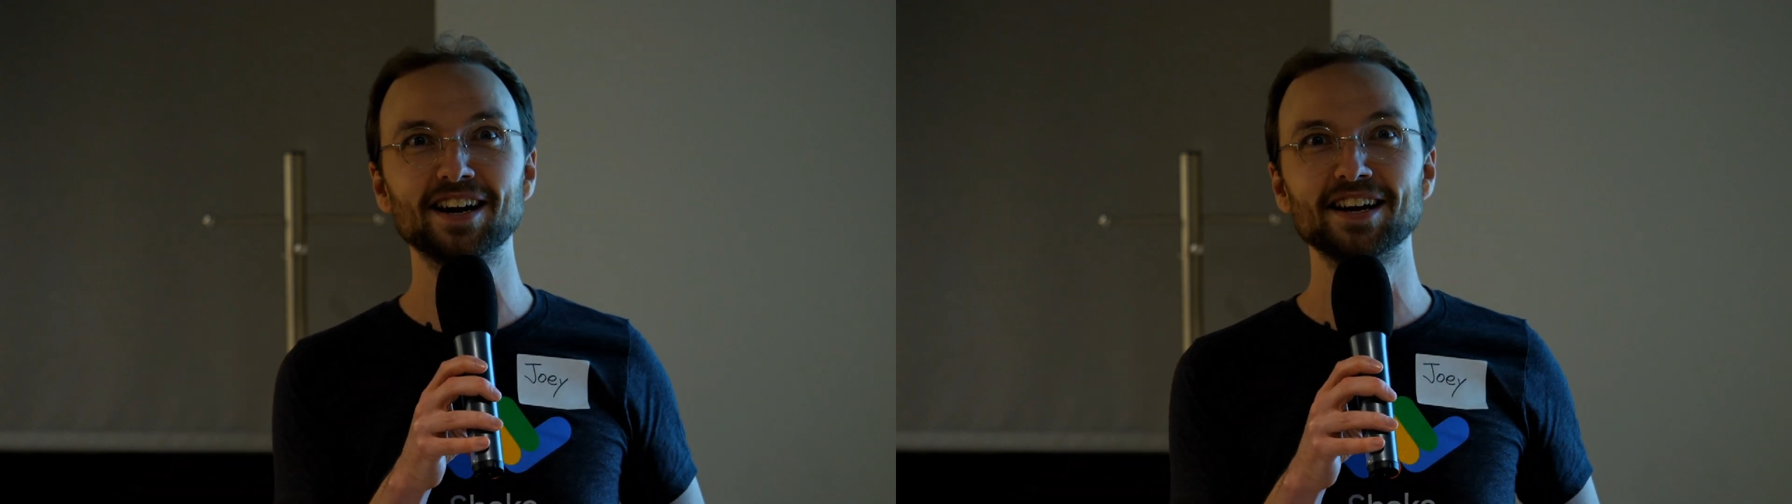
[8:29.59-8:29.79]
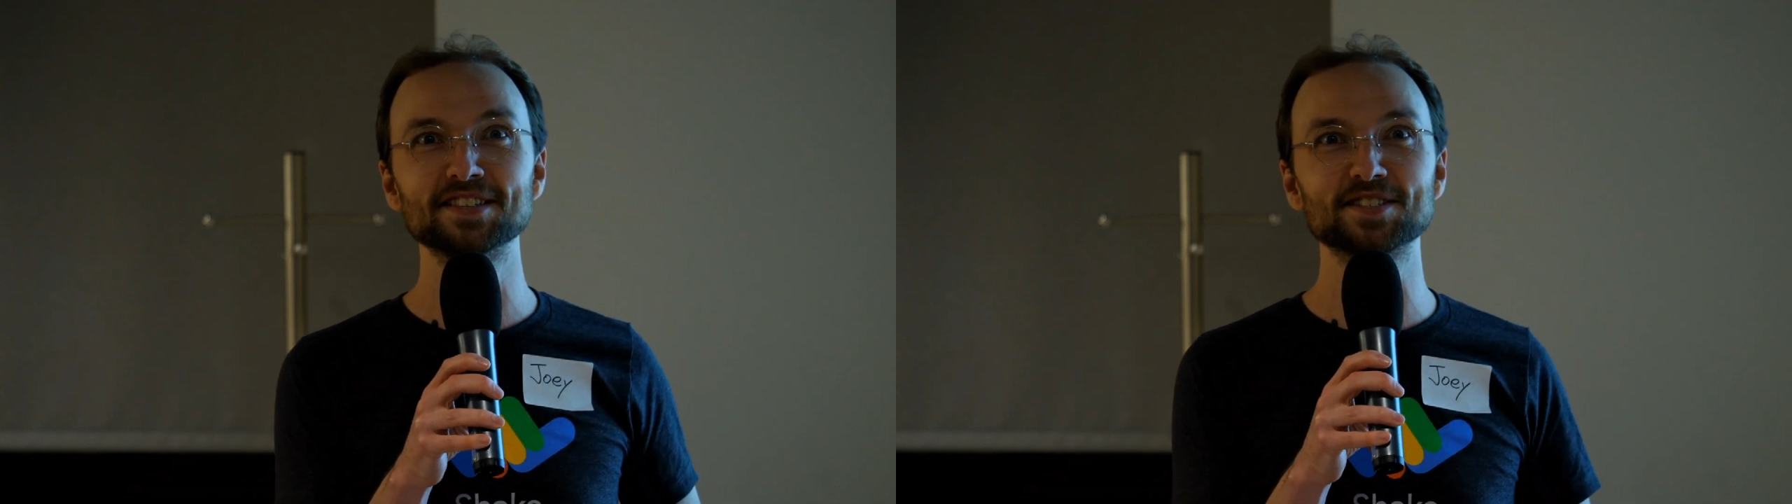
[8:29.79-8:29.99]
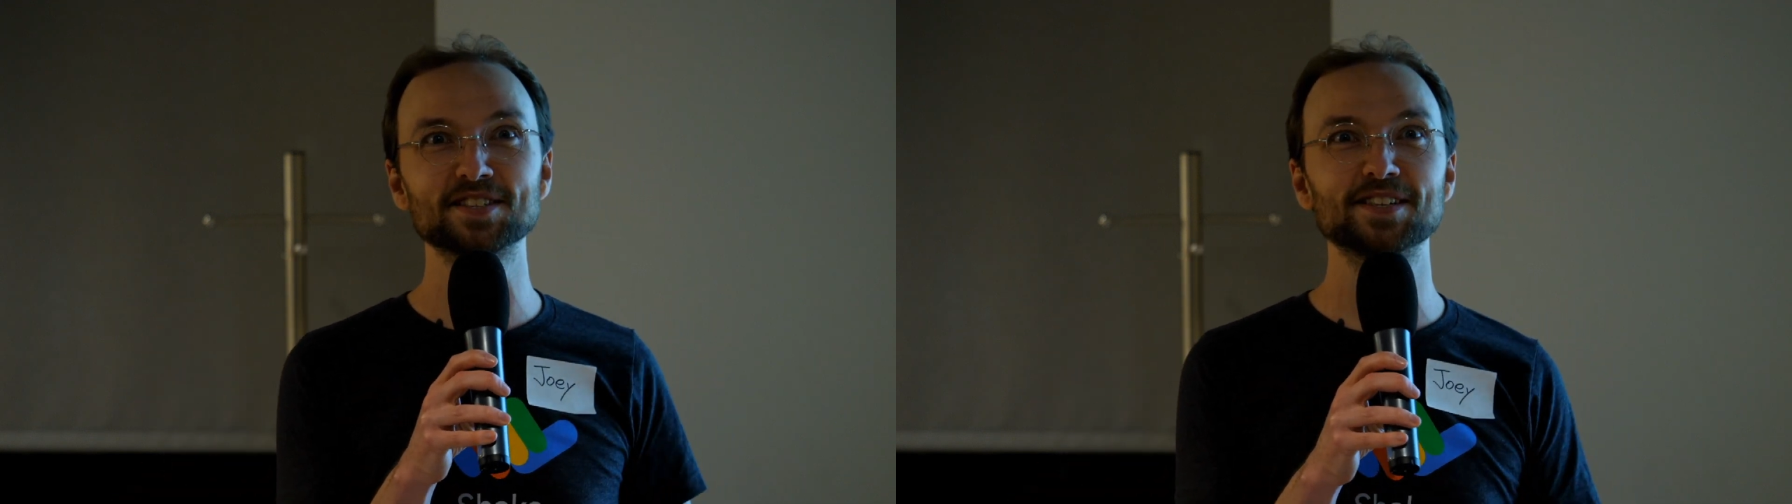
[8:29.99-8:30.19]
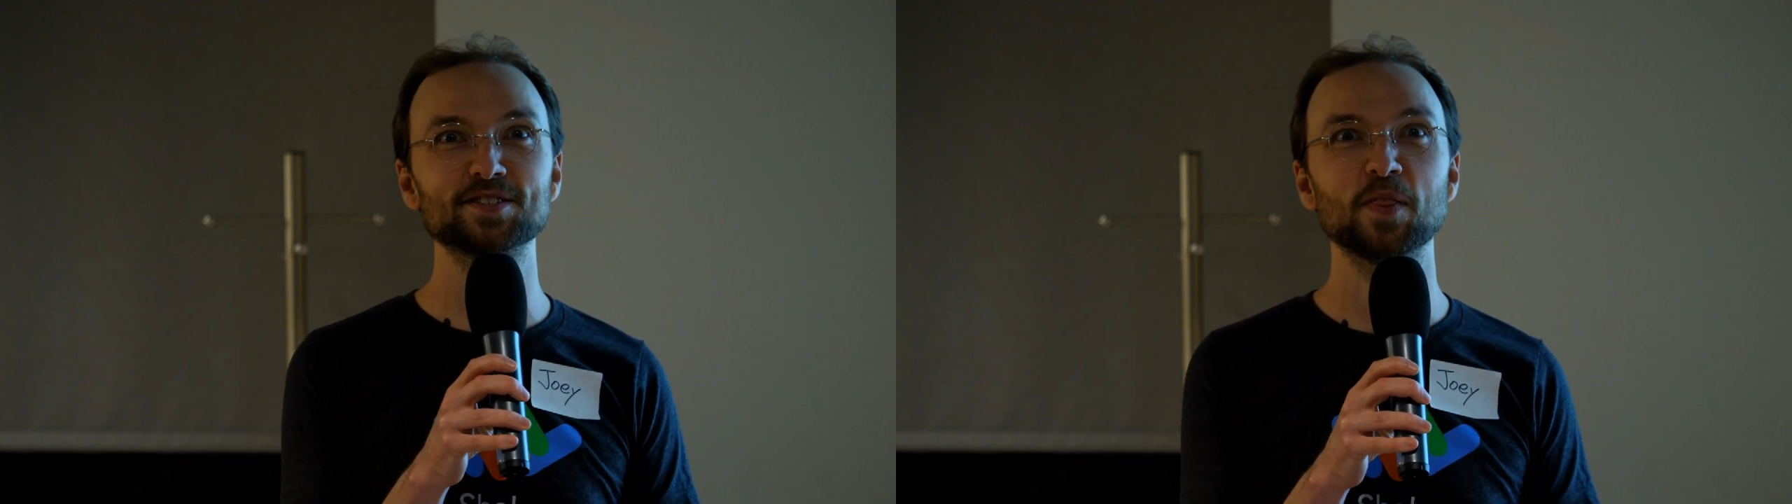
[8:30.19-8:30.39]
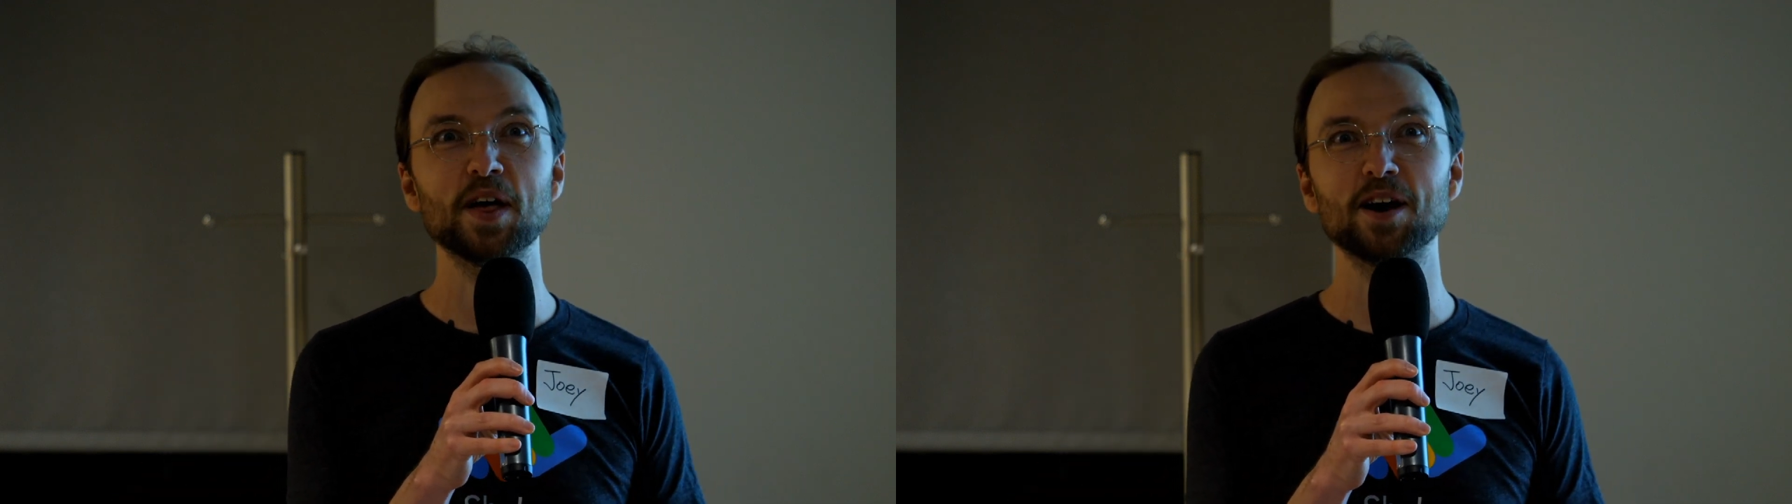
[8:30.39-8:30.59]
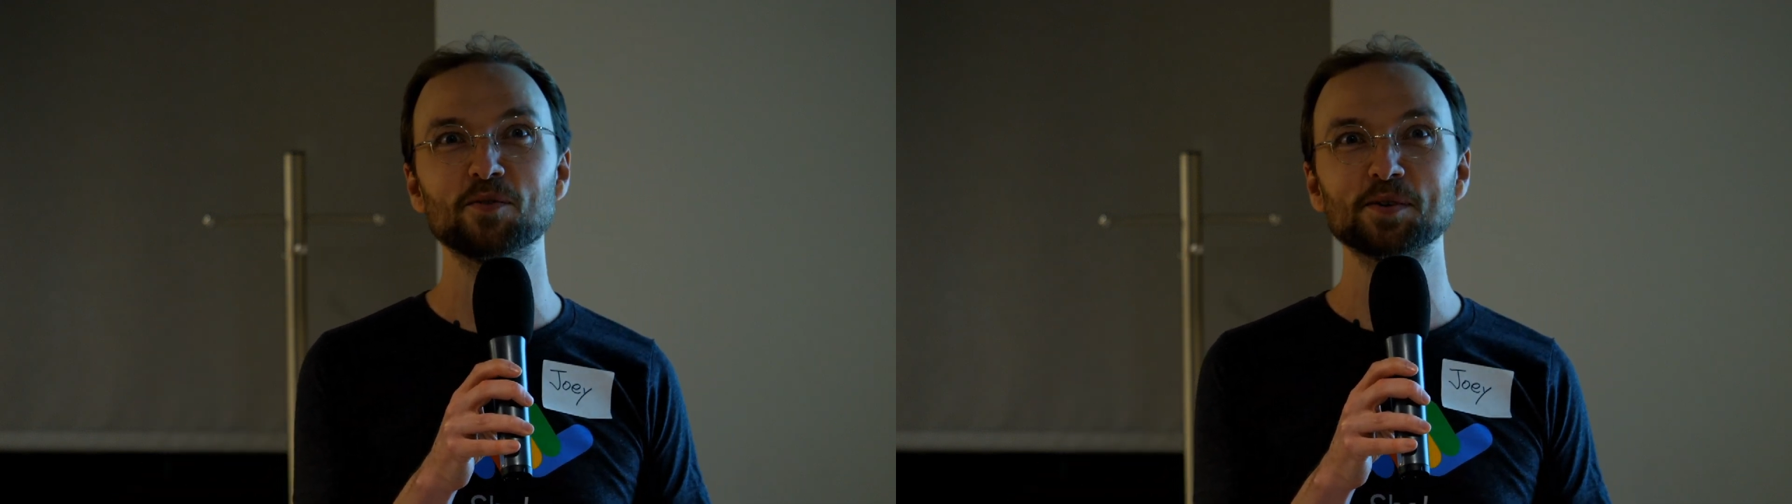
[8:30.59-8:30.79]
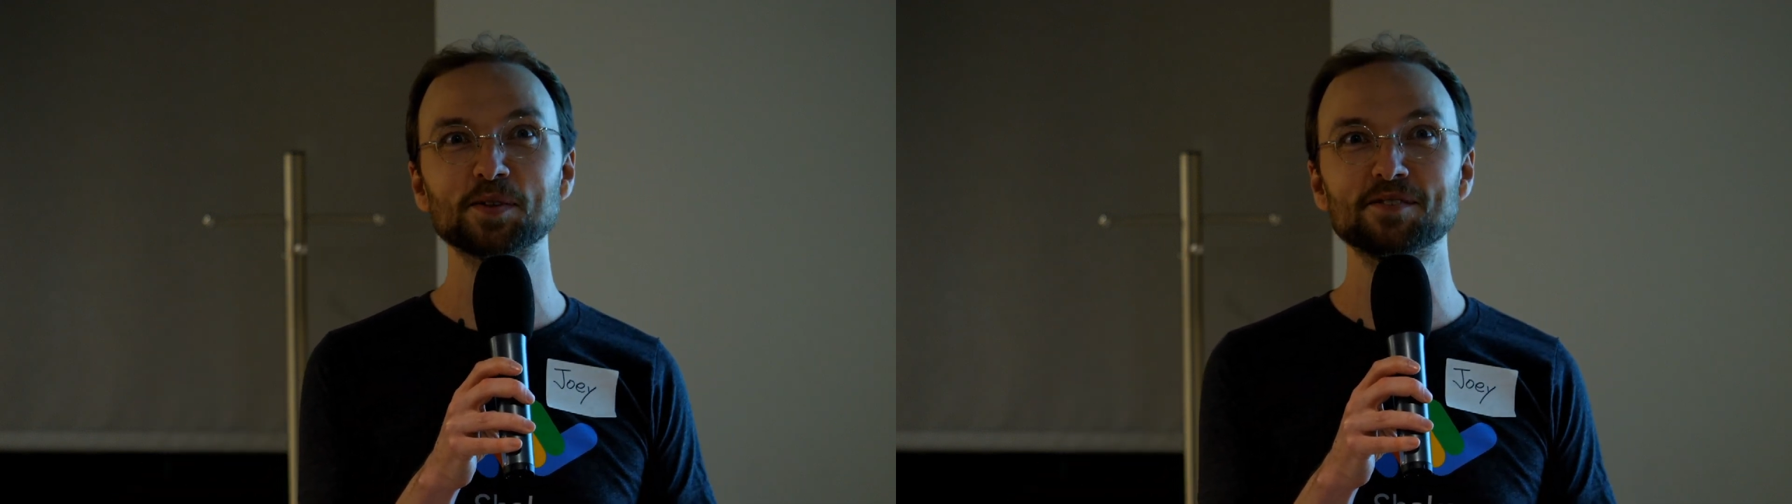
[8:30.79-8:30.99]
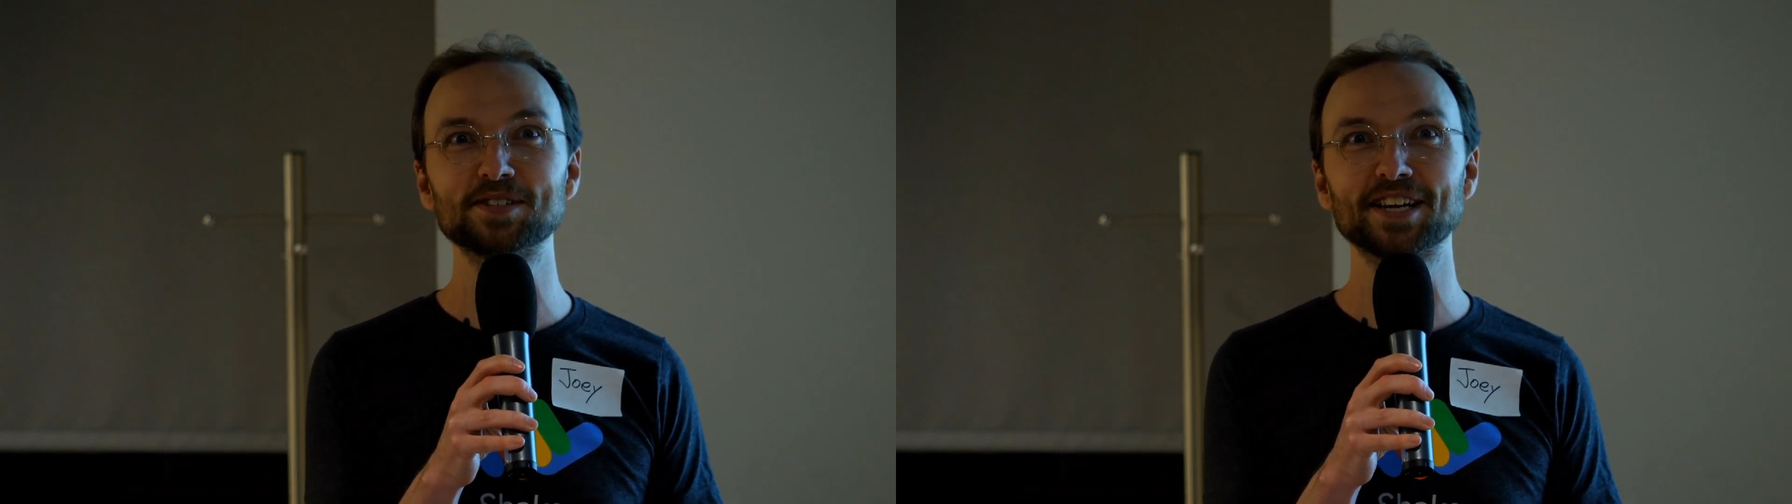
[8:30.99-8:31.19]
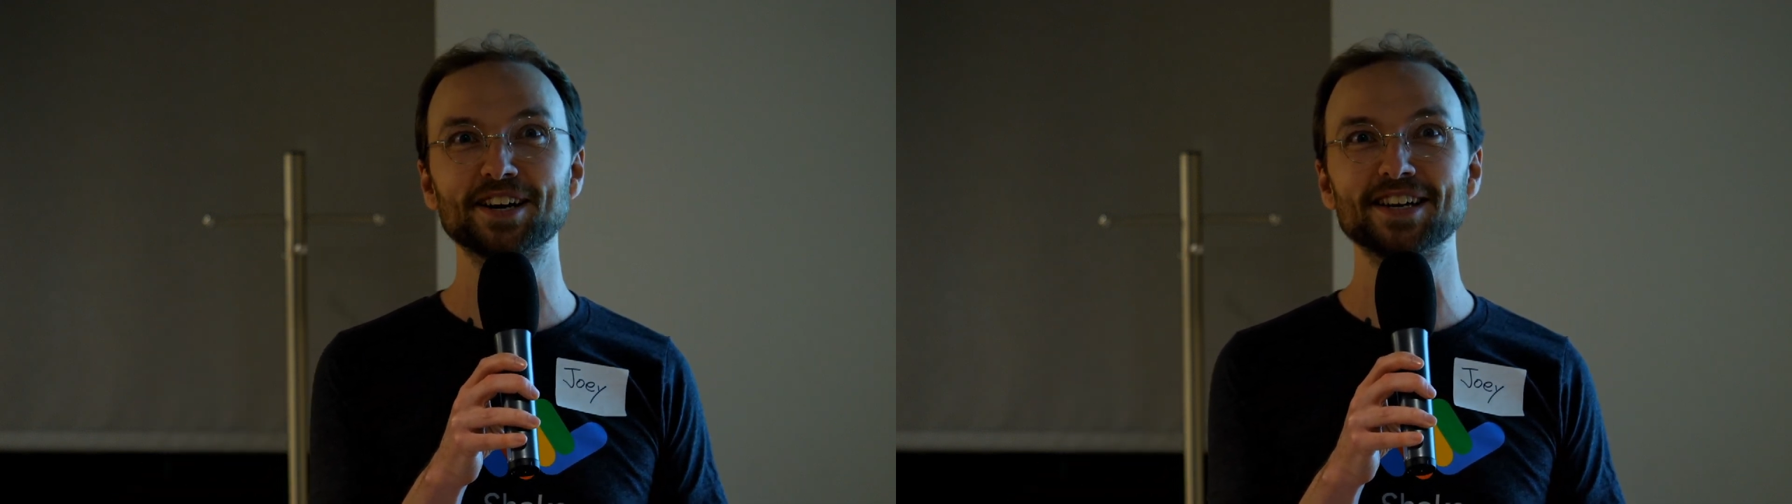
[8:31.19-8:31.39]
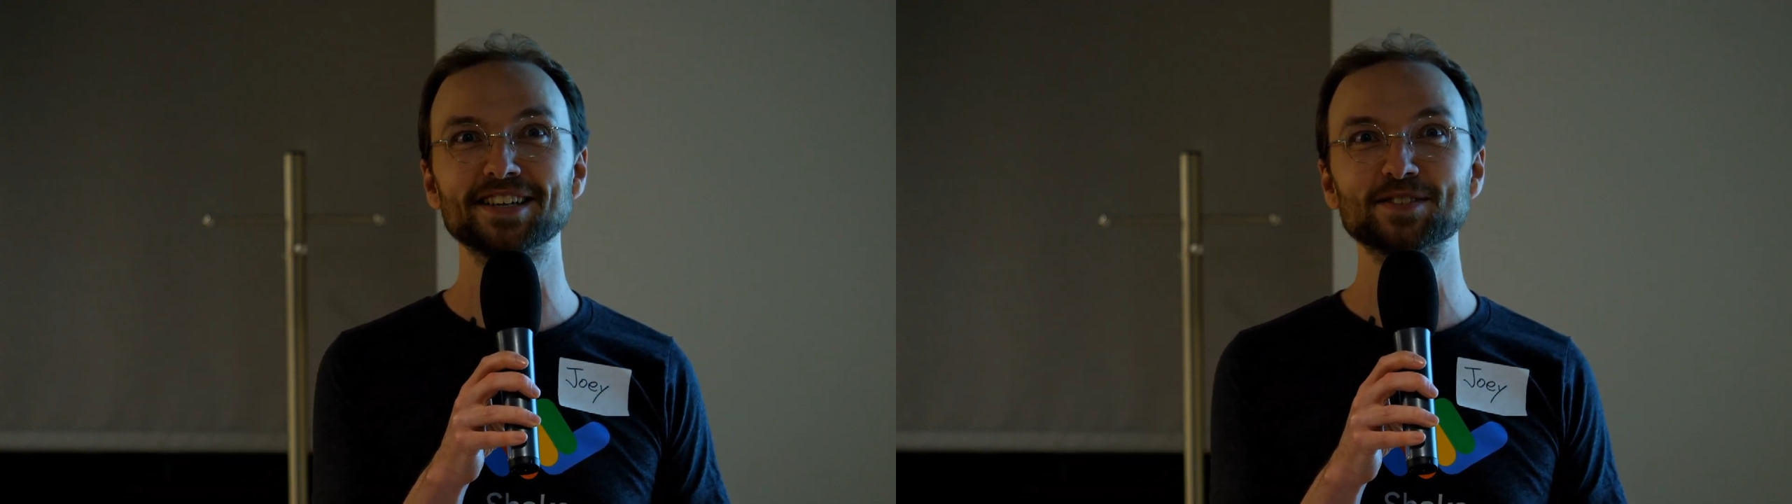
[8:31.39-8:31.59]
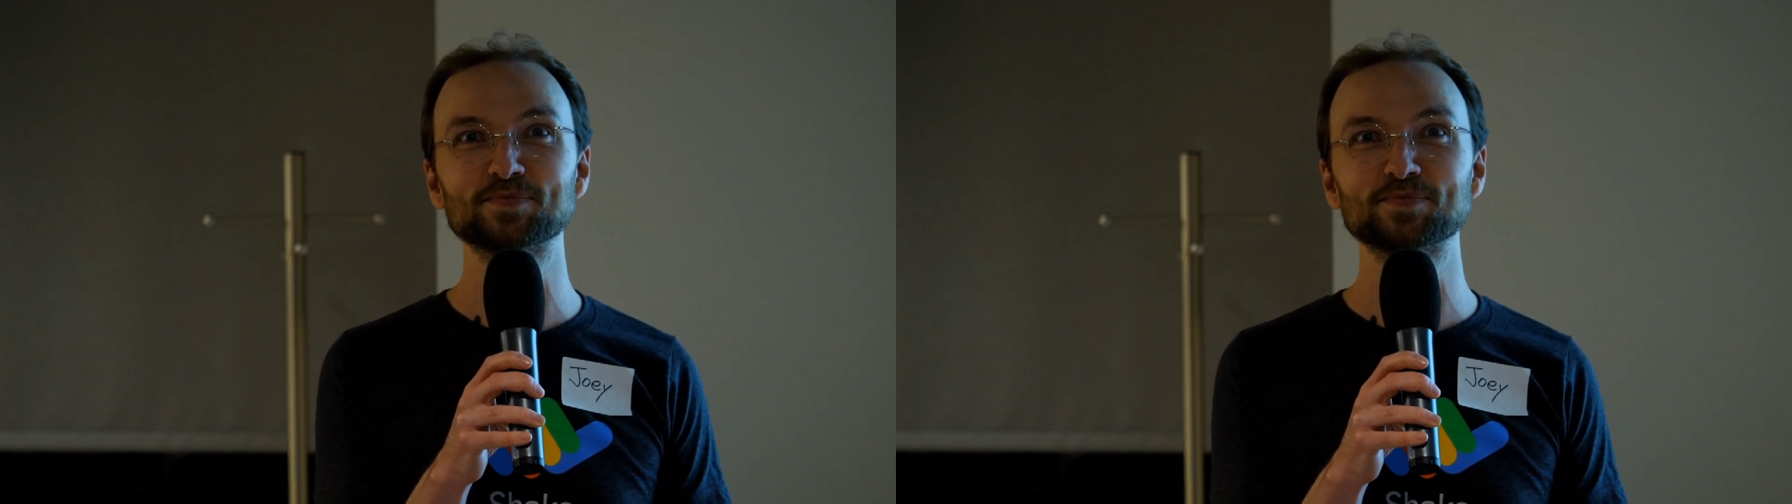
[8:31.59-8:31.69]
insights on that, we would love to hear it.